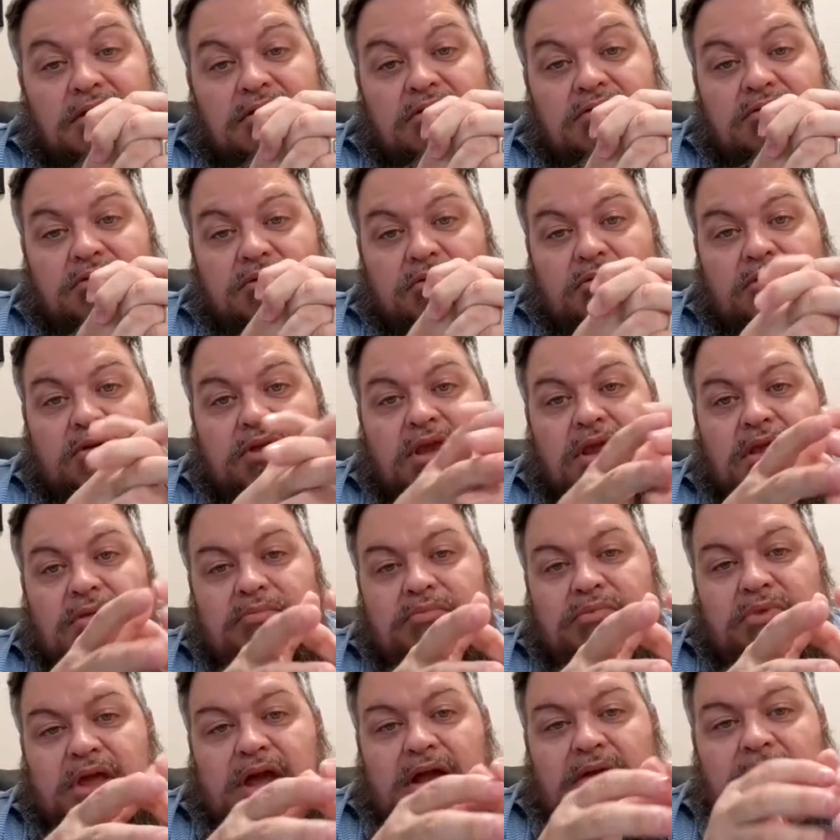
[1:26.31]
So
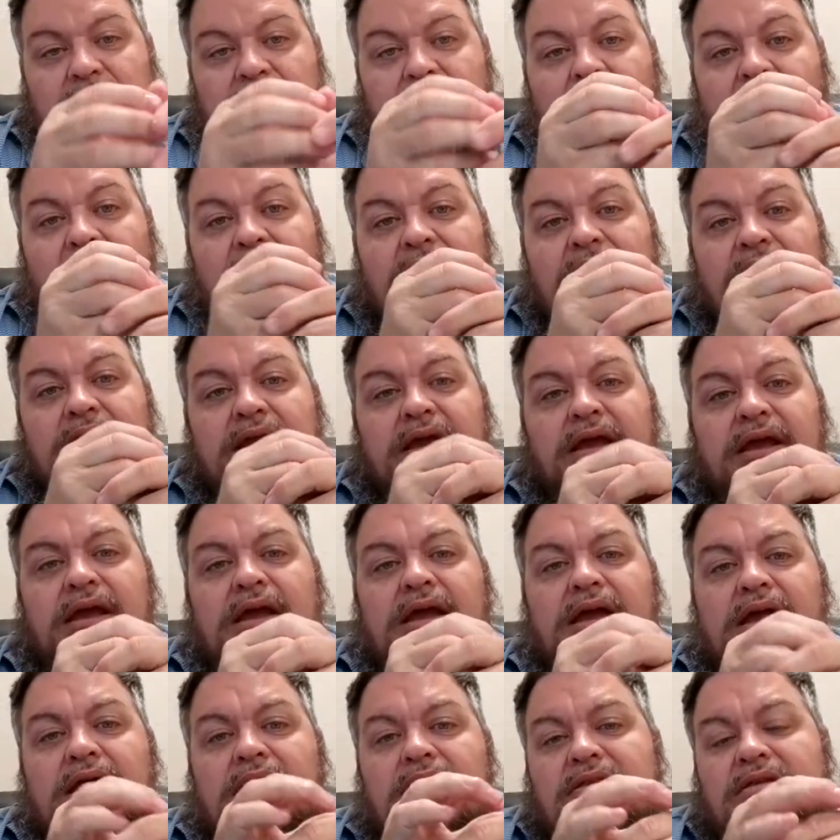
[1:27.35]
keep that in mind.
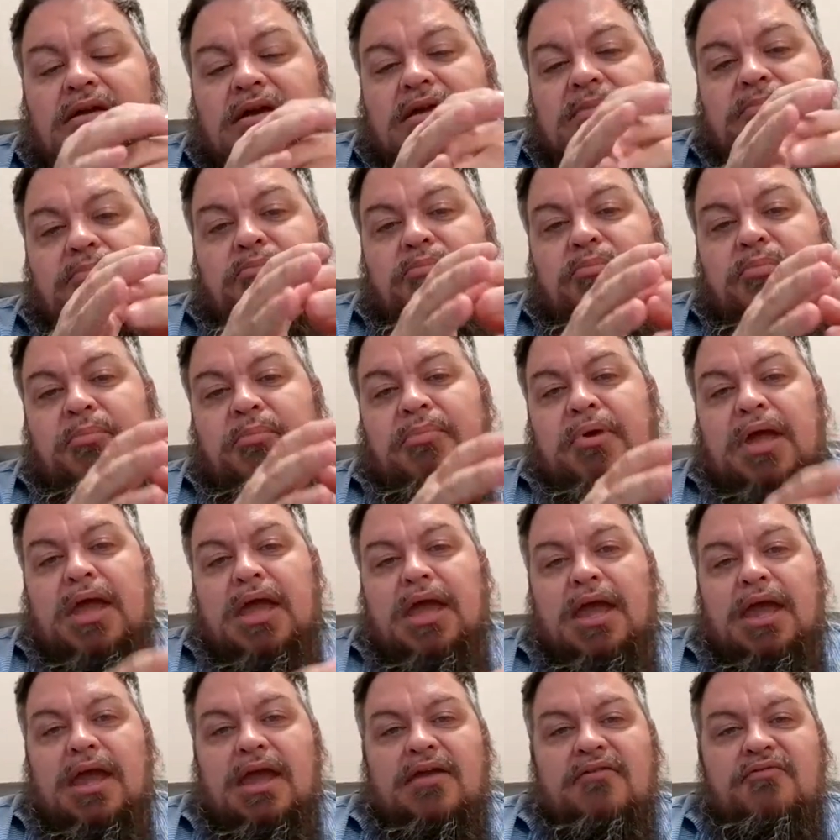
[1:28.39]
To
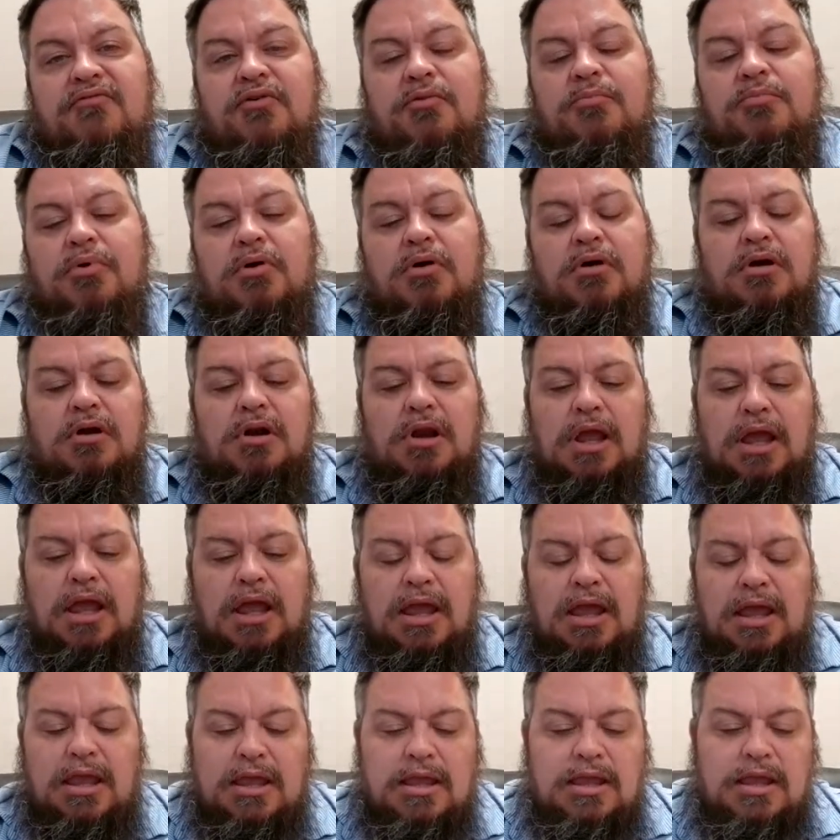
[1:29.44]
pay for Part
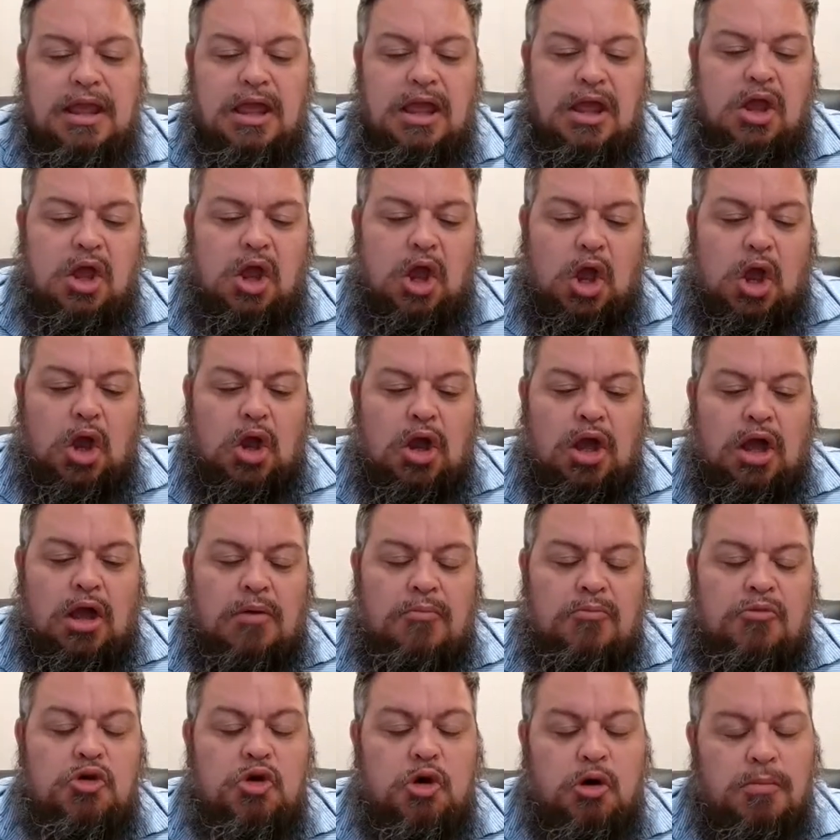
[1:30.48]
A,
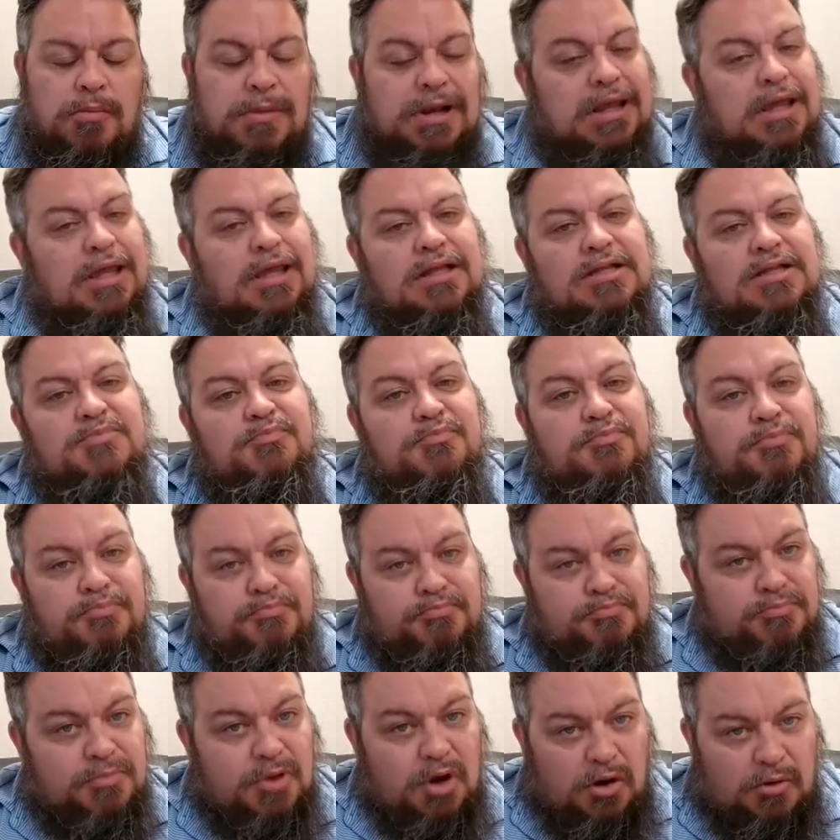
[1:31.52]
normally it's
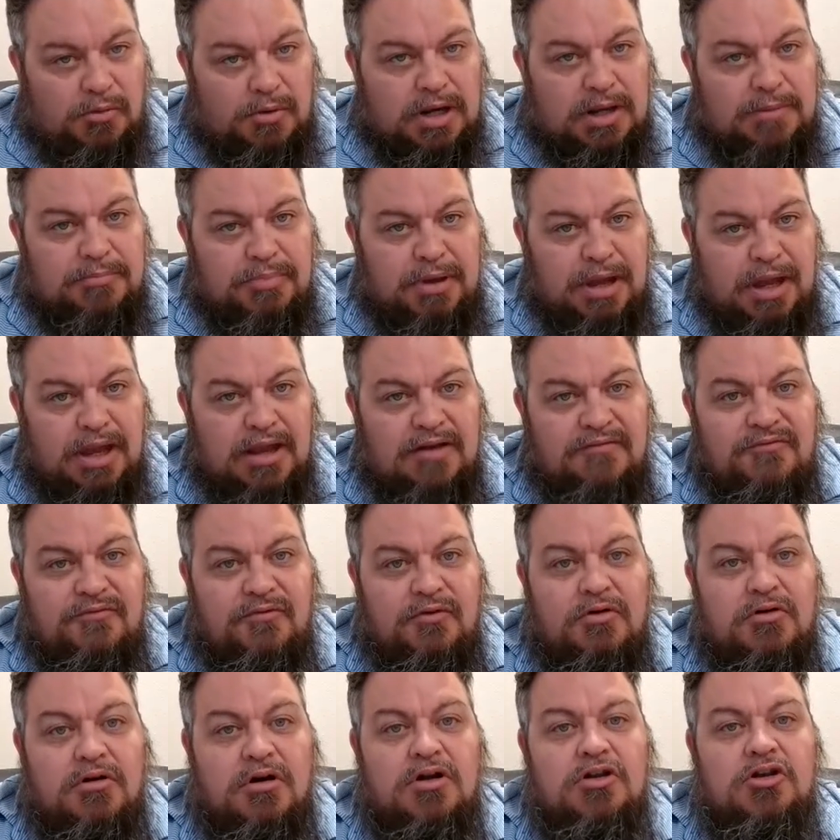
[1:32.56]
already paid
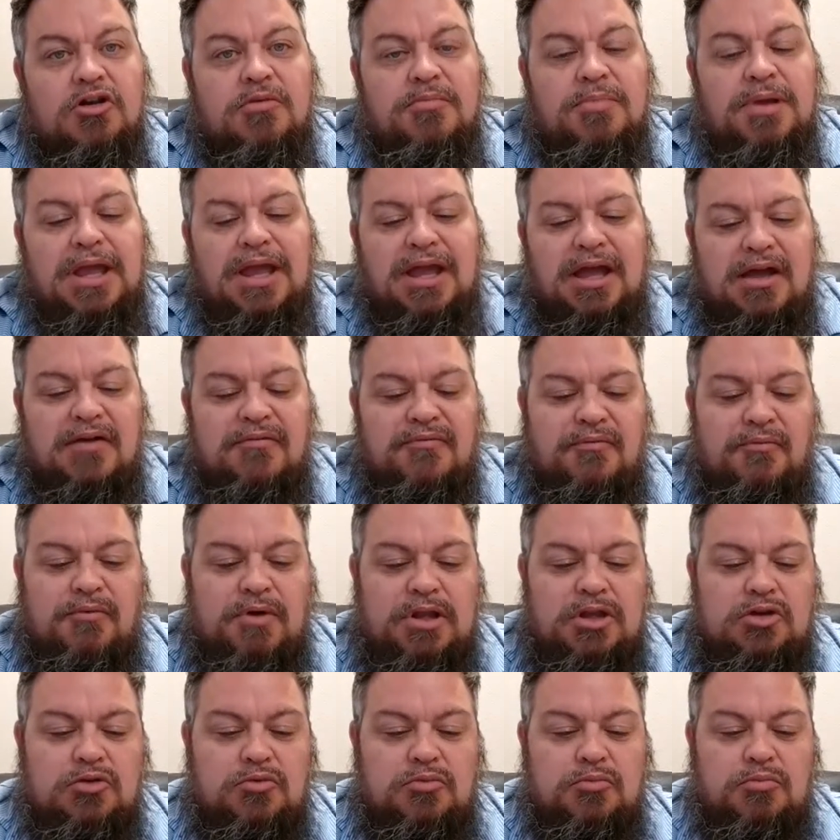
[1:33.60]
for on your behalf when
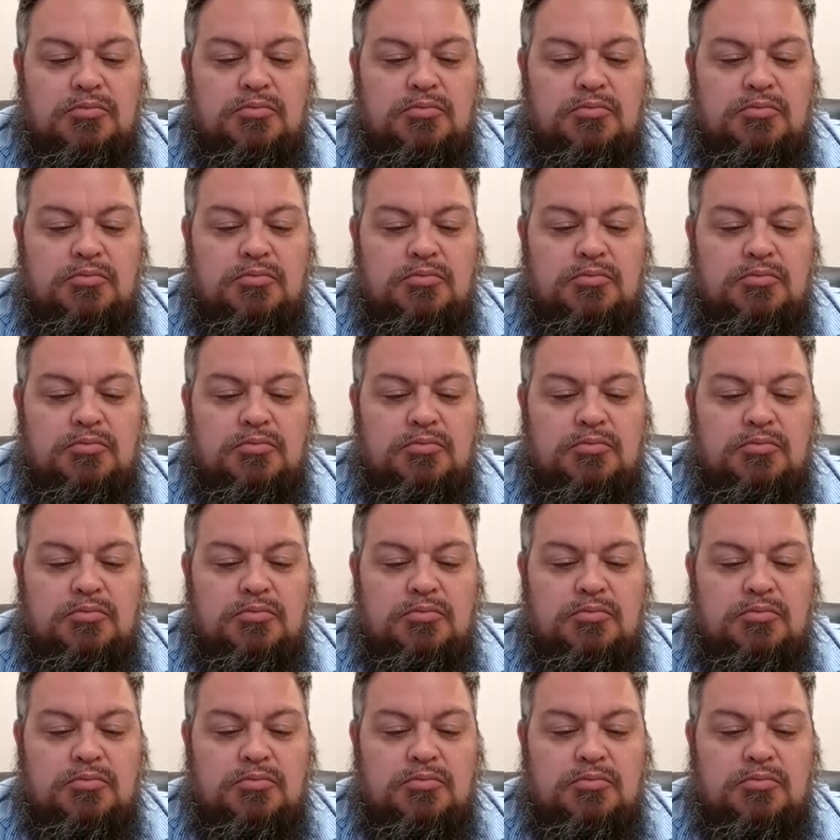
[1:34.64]
you